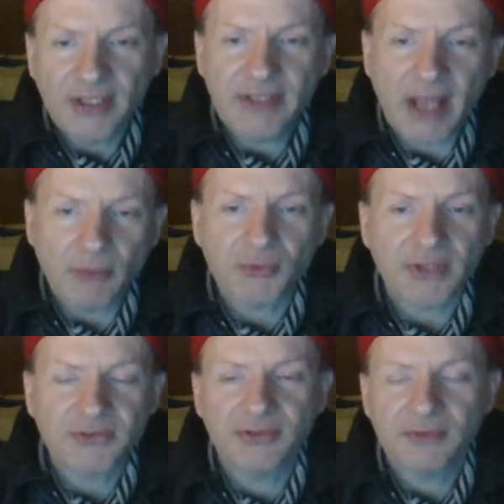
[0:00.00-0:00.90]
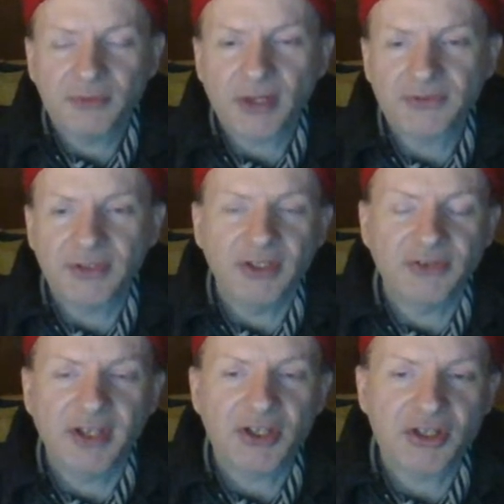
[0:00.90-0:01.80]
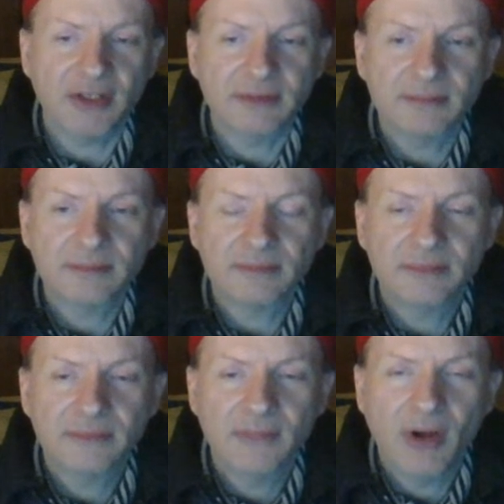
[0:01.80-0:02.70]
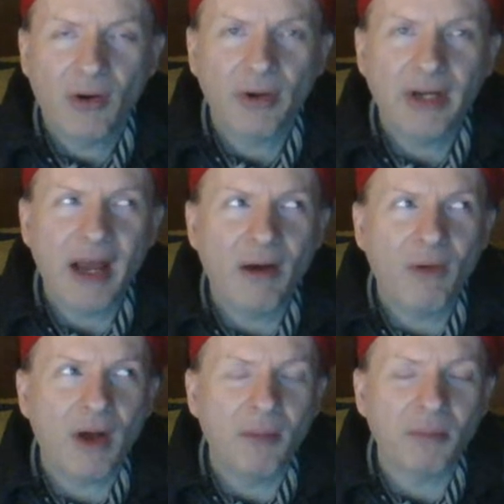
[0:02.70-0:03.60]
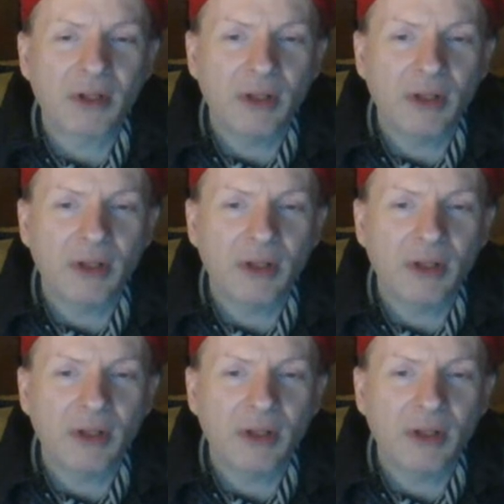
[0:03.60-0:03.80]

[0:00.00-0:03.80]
now dressed in his kitchen. Or now